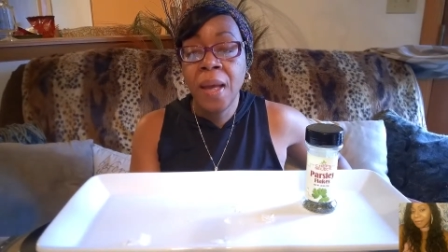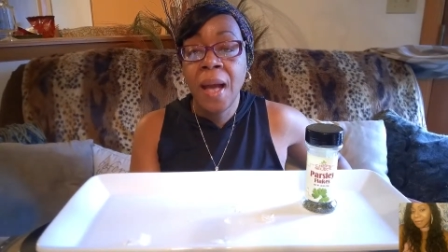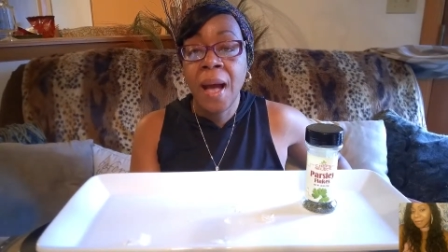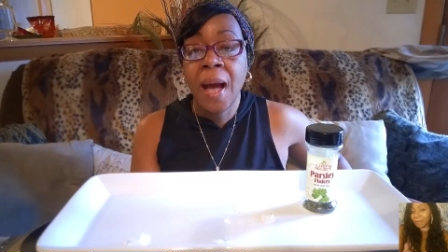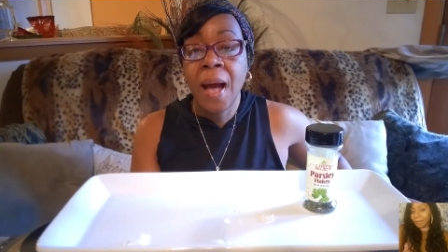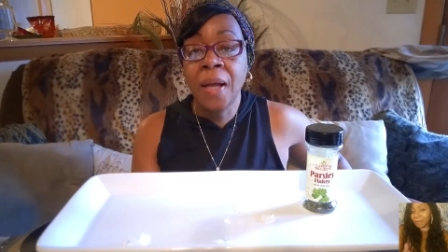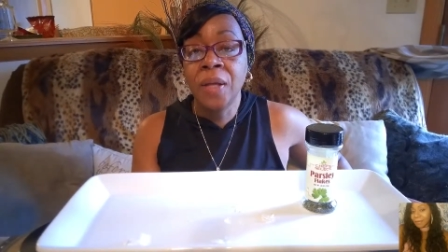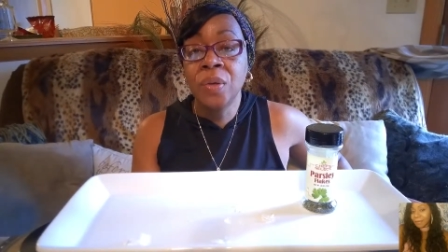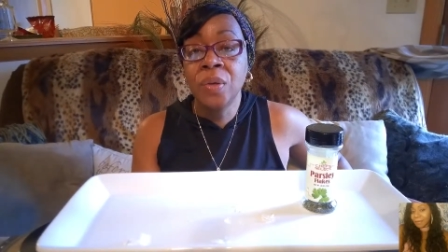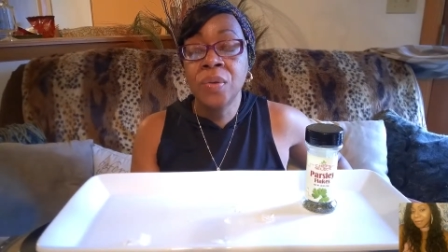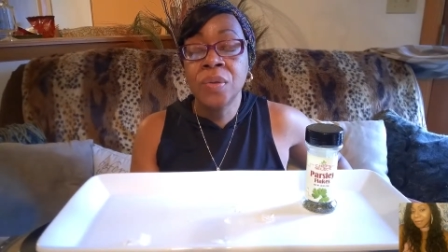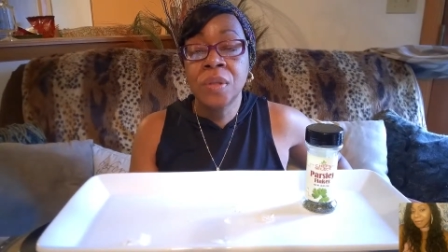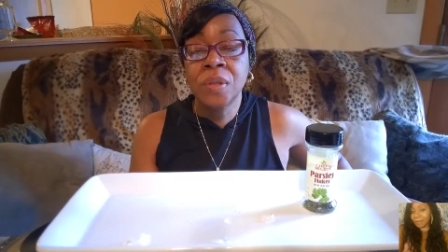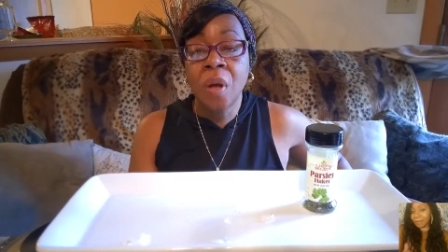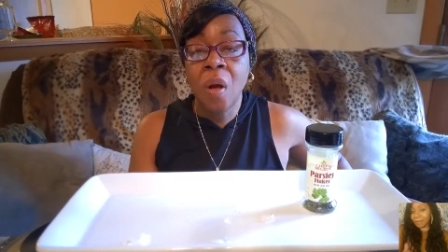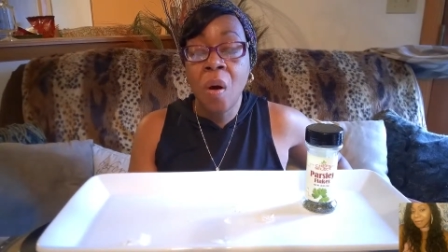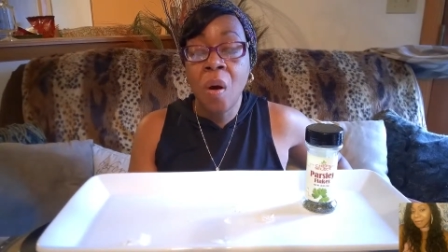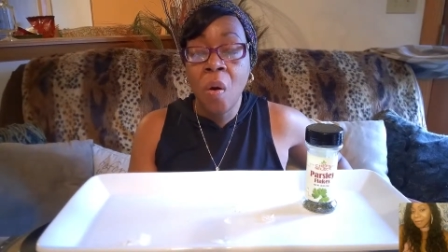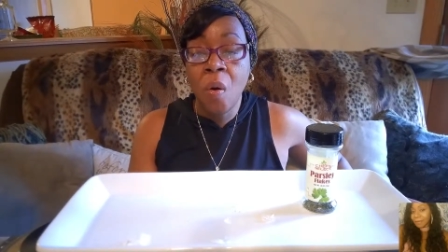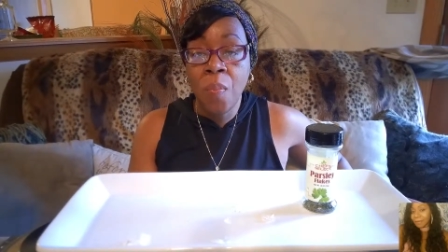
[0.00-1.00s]
I use the
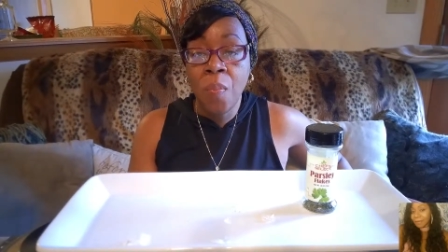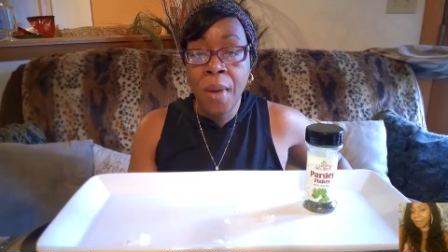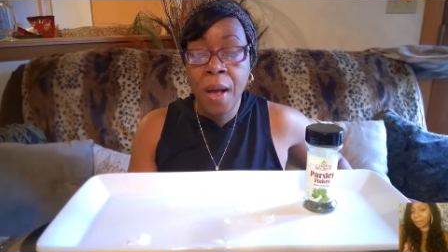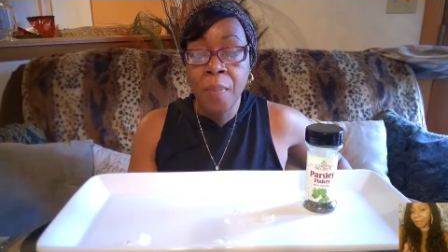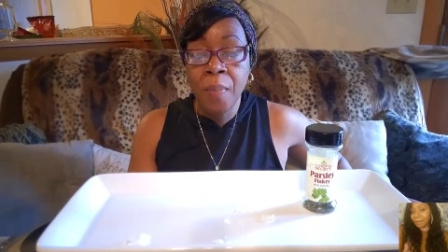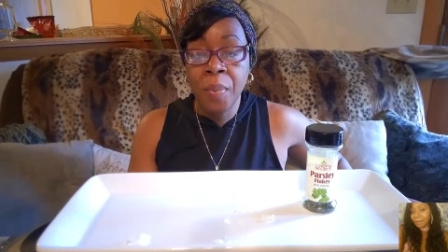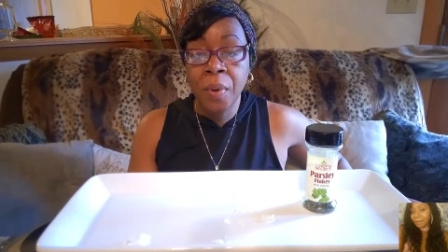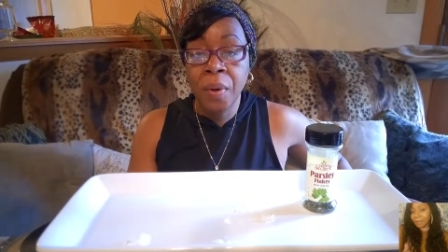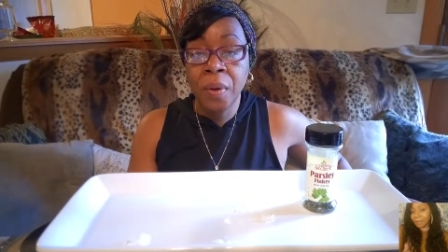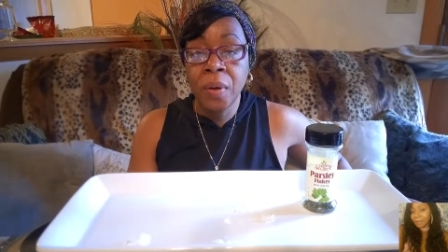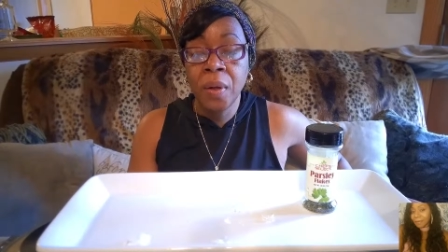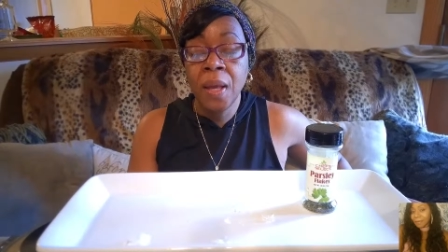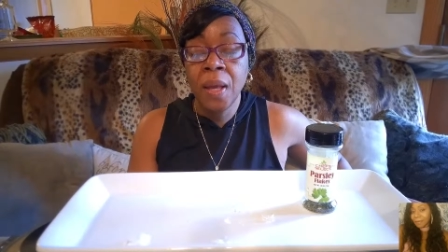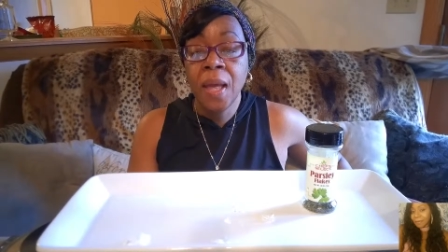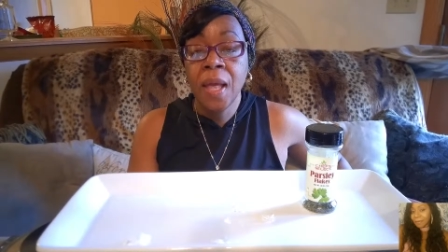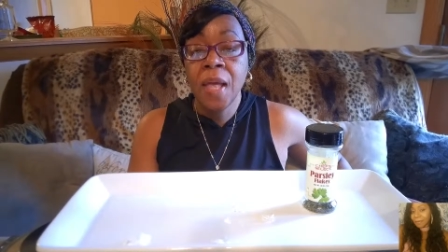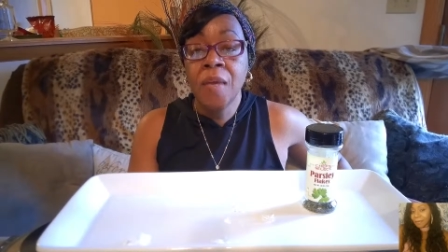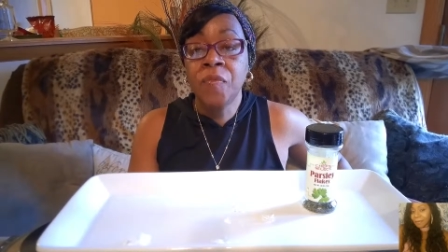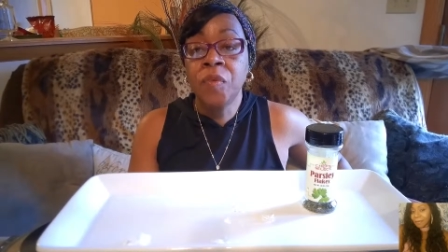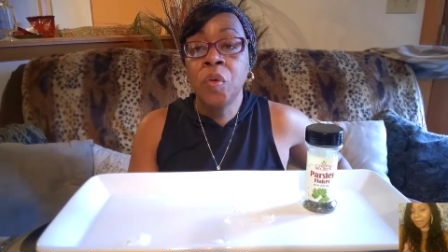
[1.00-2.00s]
whole pepper.
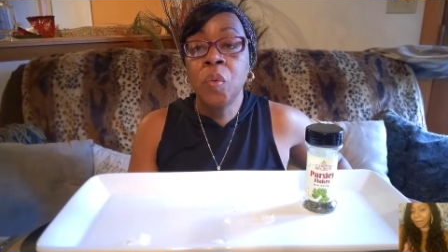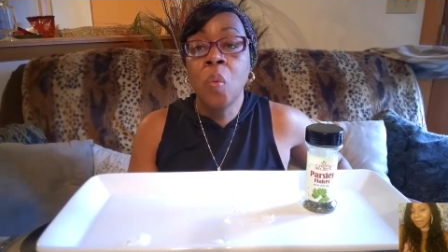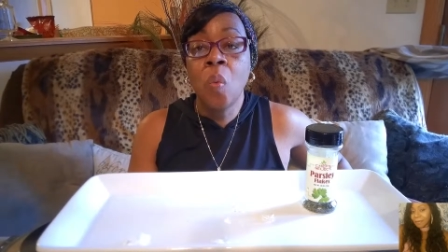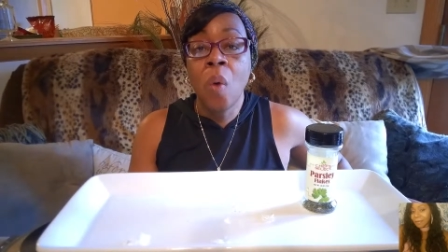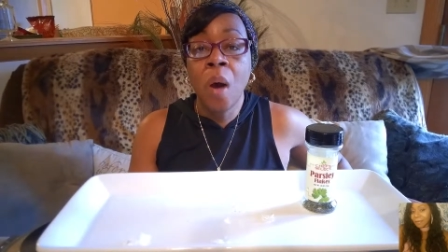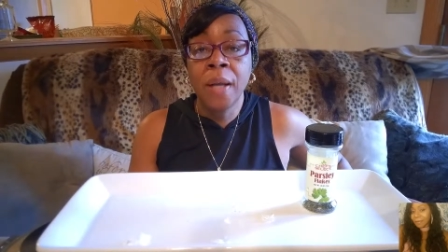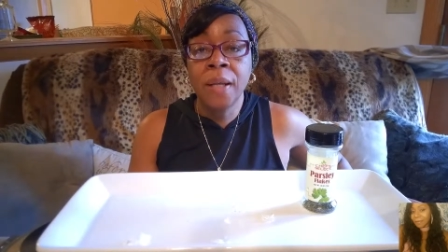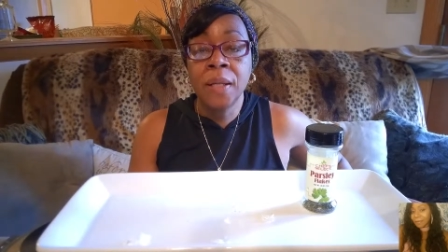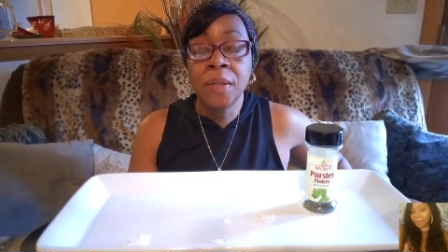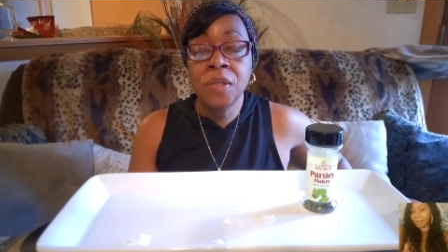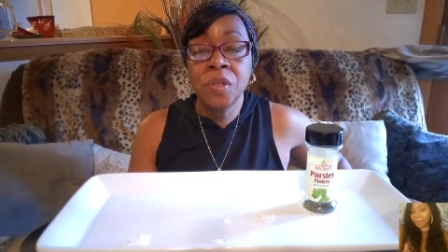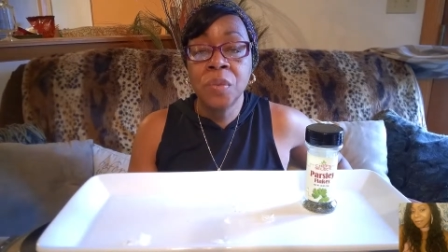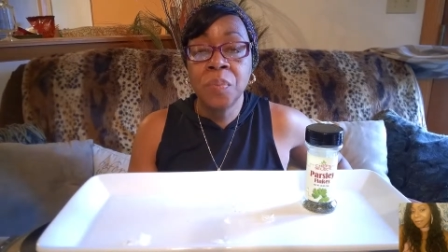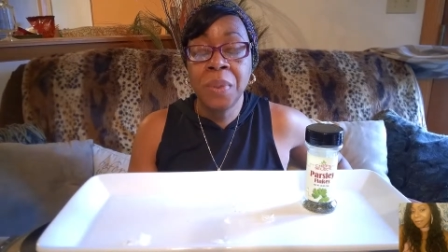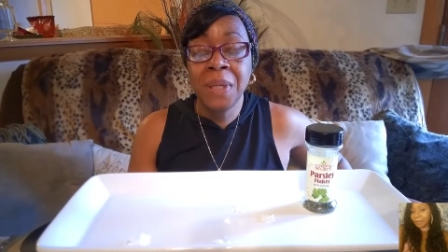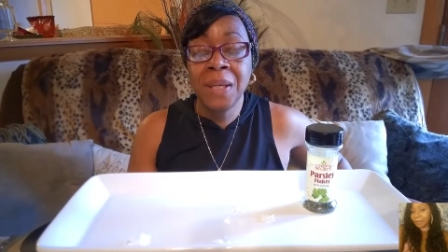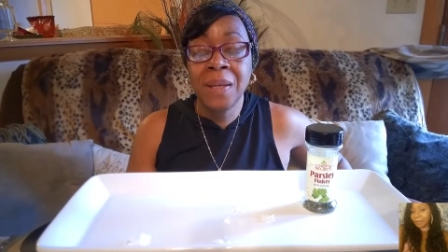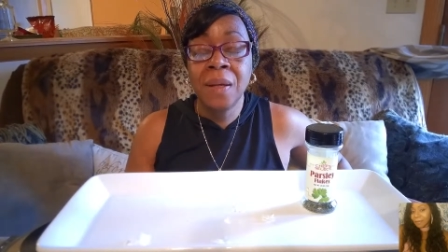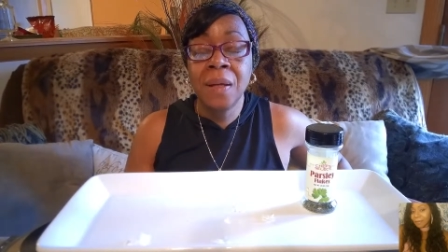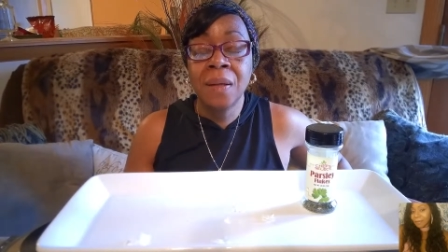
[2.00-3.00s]
If you want it to
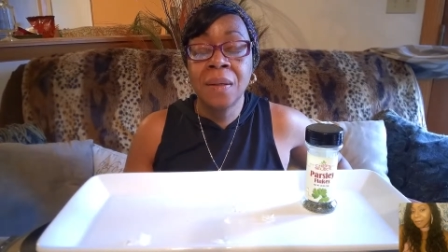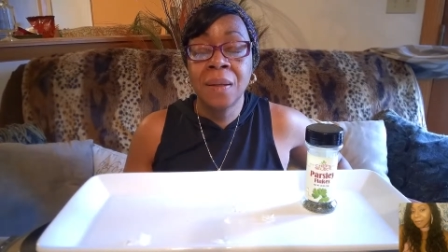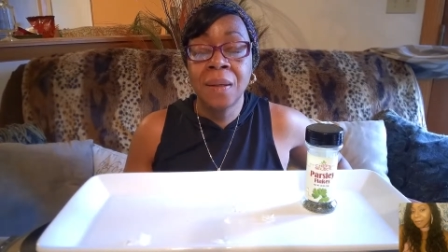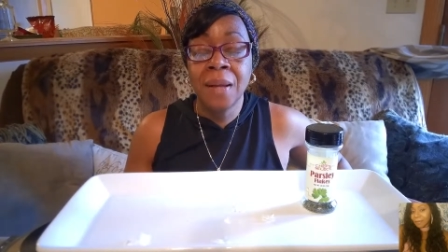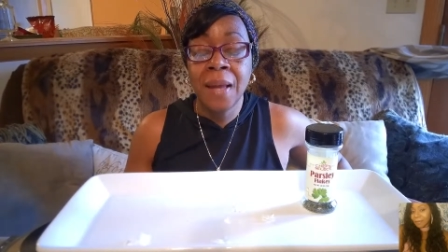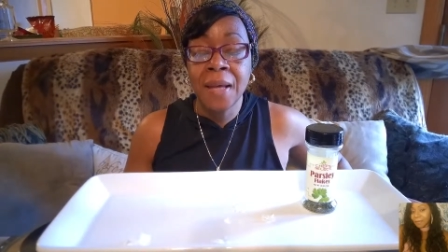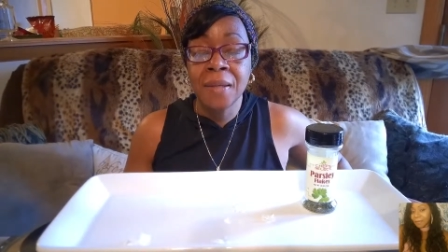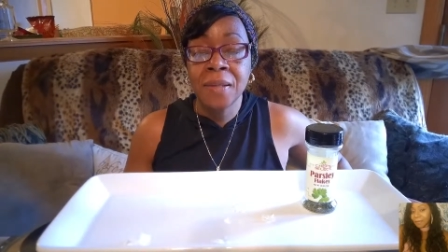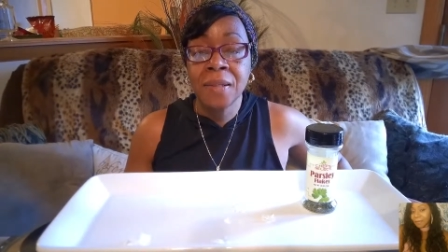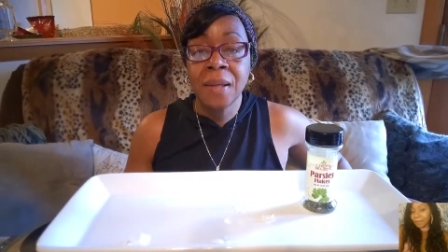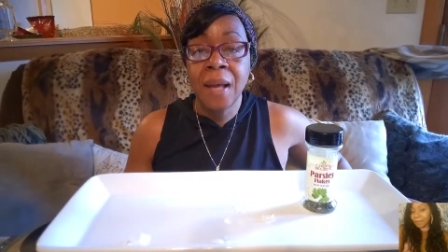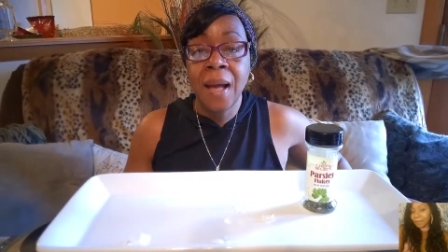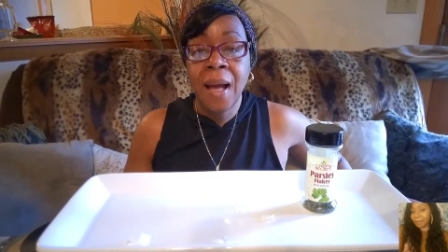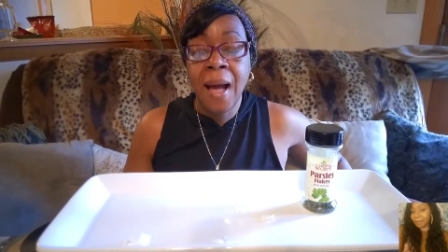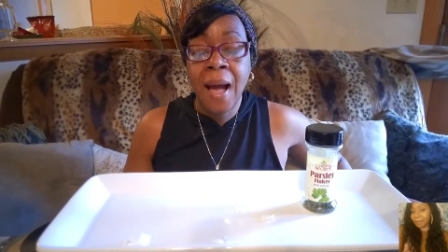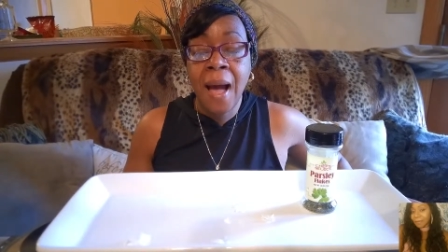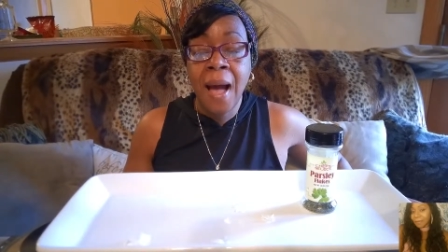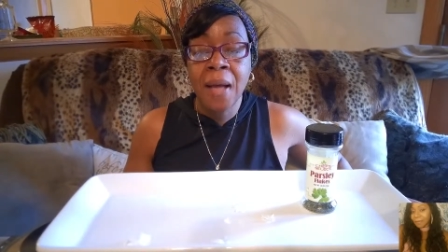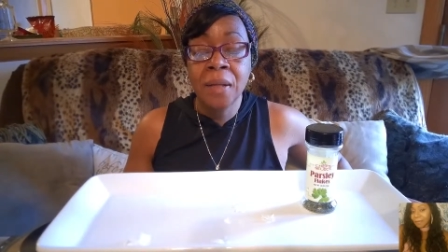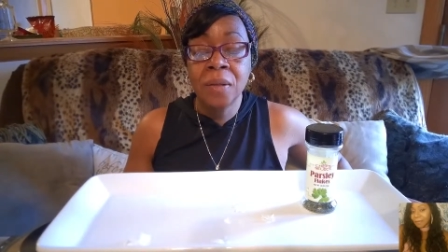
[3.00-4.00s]
be less
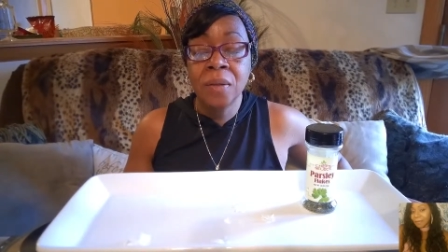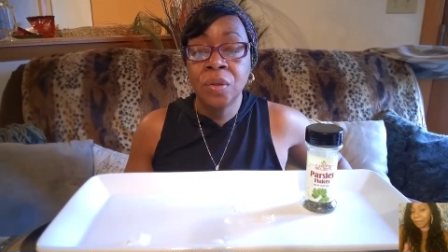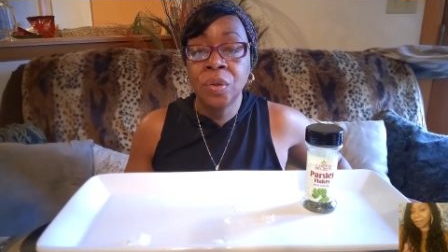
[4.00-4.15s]
hot,